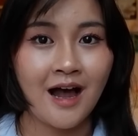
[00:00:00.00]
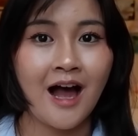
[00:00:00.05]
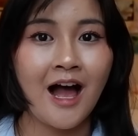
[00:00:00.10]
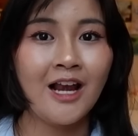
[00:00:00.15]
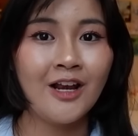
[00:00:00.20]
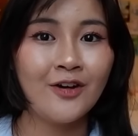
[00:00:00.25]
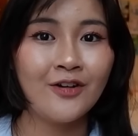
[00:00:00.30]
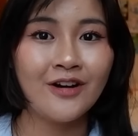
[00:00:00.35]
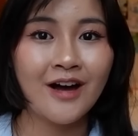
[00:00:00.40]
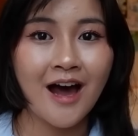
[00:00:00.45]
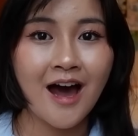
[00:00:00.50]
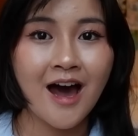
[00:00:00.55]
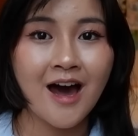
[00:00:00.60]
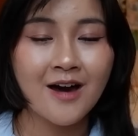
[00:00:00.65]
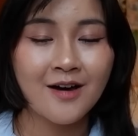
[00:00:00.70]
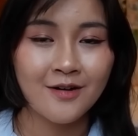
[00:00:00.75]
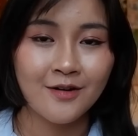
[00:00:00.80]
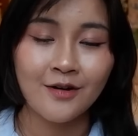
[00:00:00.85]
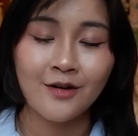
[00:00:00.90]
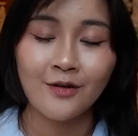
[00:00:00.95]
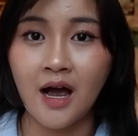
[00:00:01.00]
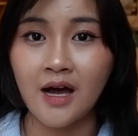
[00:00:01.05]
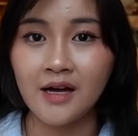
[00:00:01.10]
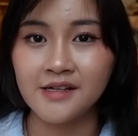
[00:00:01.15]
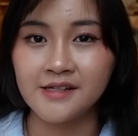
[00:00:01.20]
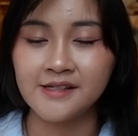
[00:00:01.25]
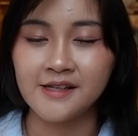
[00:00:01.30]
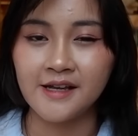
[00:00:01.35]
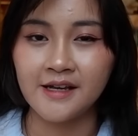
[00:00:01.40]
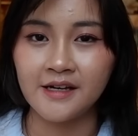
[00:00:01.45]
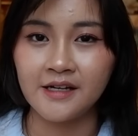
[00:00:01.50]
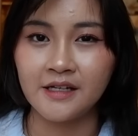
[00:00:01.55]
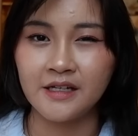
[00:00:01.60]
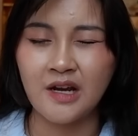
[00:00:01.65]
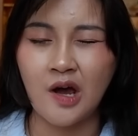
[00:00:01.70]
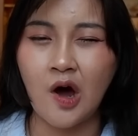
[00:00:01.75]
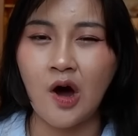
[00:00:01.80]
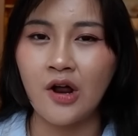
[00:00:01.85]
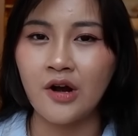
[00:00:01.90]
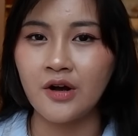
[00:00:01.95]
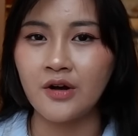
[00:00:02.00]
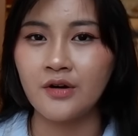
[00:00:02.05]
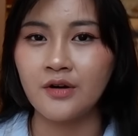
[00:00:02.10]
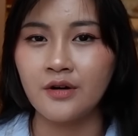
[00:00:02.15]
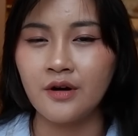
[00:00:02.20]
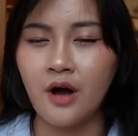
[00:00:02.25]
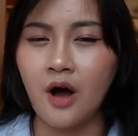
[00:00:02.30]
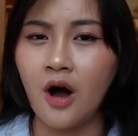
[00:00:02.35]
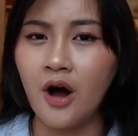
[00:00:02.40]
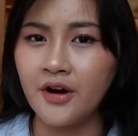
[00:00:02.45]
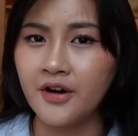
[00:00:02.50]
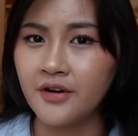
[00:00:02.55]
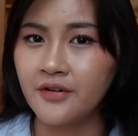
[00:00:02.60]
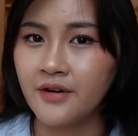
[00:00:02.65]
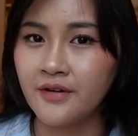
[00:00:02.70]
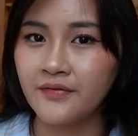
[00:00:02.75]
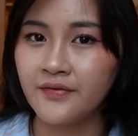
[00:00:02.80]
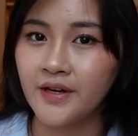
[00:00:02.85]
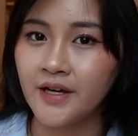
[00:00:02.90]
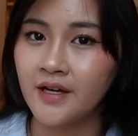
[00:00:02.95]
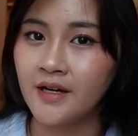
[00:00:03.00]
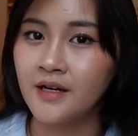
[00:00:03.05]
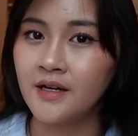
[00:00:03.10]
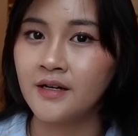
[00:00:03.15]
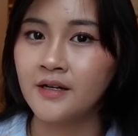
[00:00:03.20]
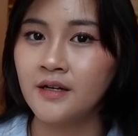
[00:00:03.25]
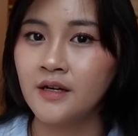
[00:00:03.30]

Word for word: Haloka is like an honor honorific.